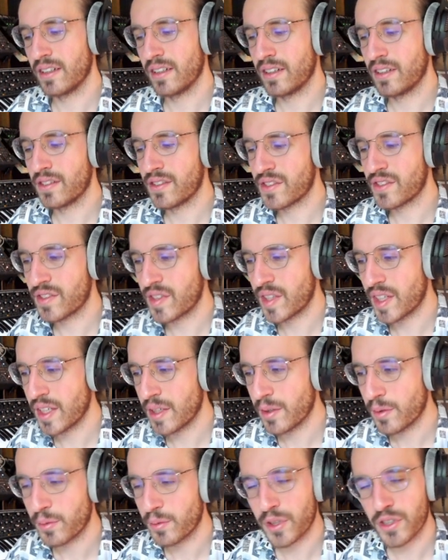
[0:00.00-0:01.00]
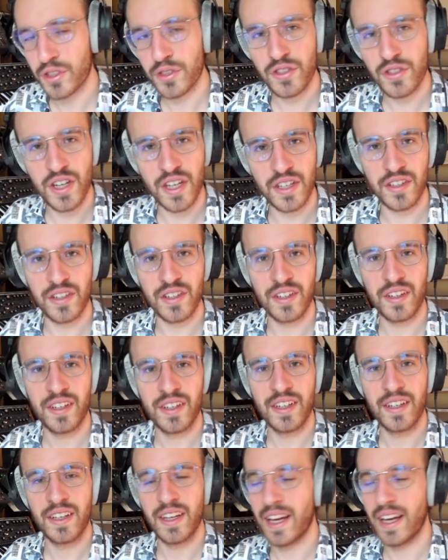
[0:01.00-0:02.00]
see what you did.
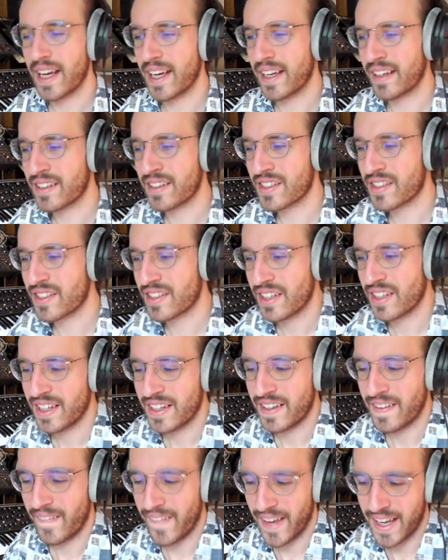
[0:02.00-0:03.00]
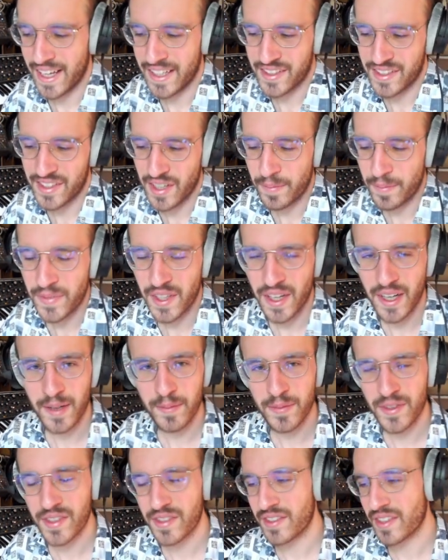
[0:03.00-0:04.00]
And
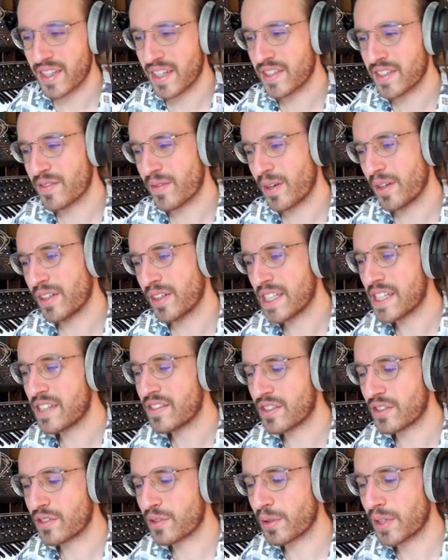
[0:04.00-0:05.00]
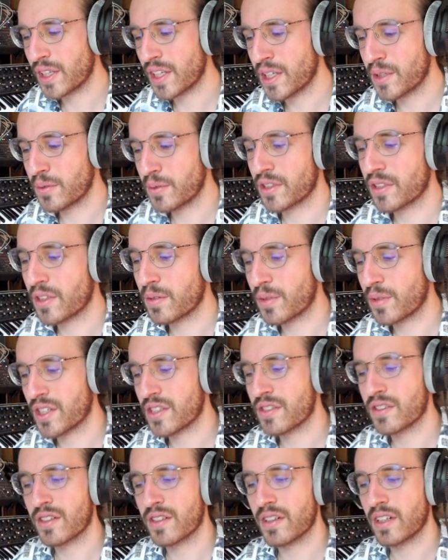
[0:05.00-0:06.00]
it's very easy to hear what
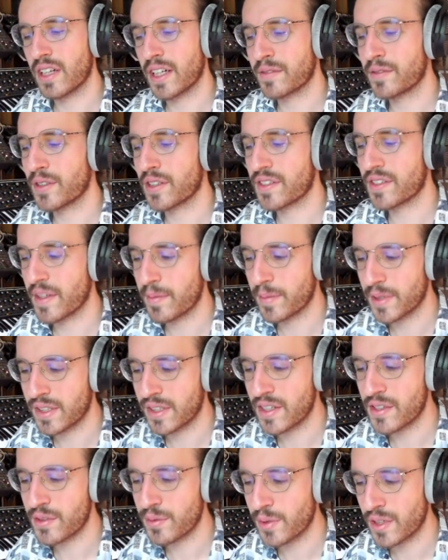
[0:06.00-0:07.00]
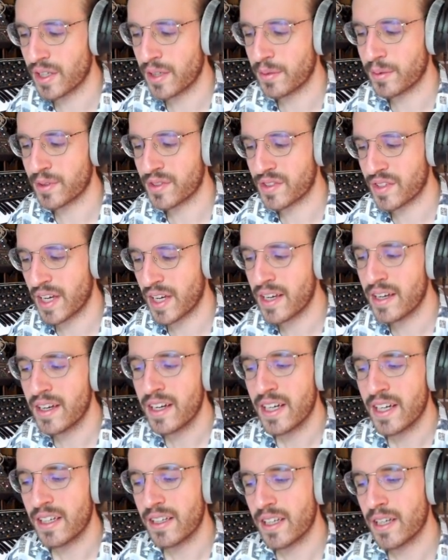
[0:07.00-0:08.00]
compression did. Like, for example, this one, I would say,
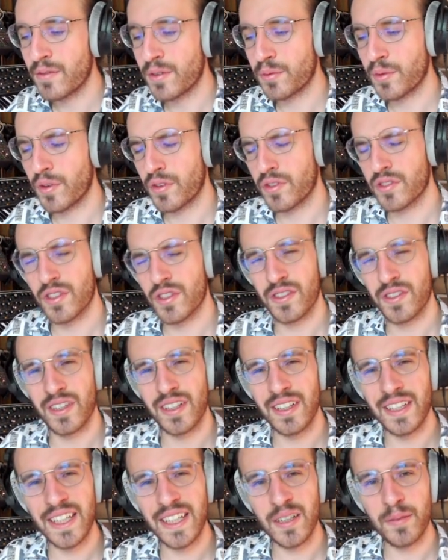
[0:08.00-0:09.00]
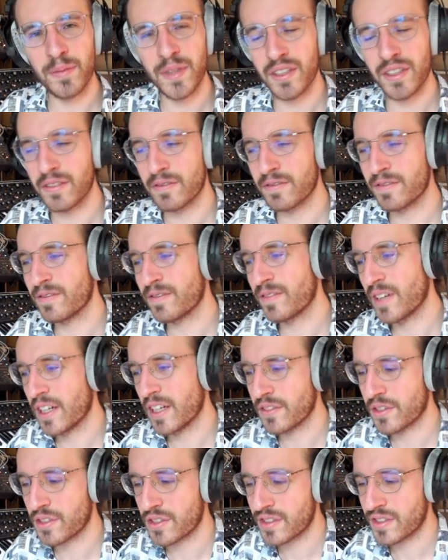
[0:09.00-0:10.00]
even with just a little bit of
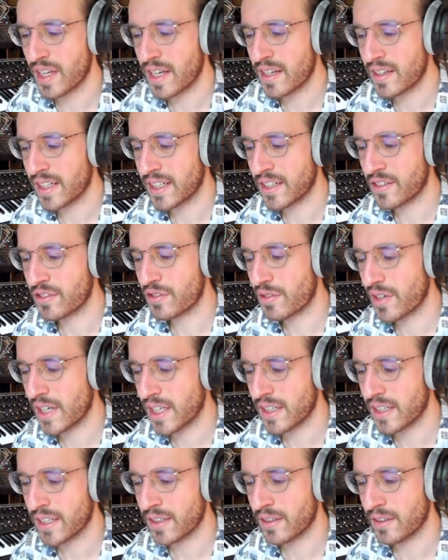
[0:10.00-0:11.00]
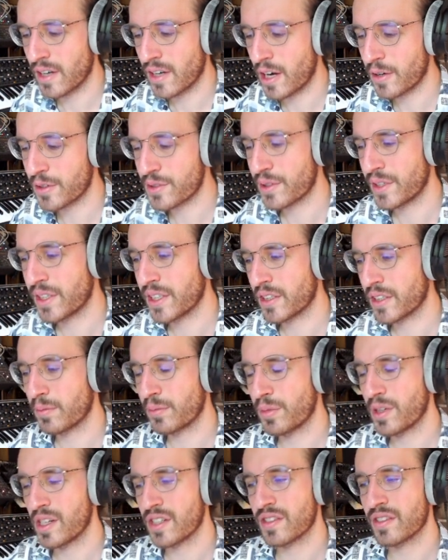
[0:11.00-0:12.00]
understanding and training on how to hear
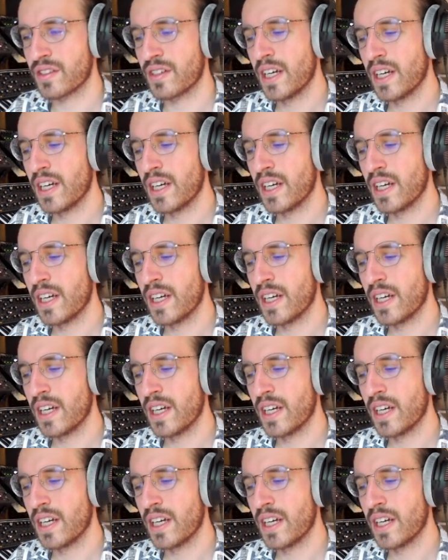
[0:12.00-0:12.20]
compression,